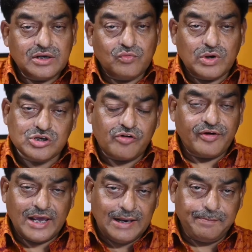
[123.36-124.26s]
was of
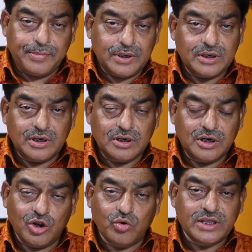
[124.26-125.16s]
help
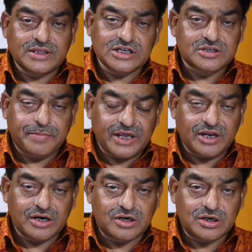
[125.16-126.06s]
during this period.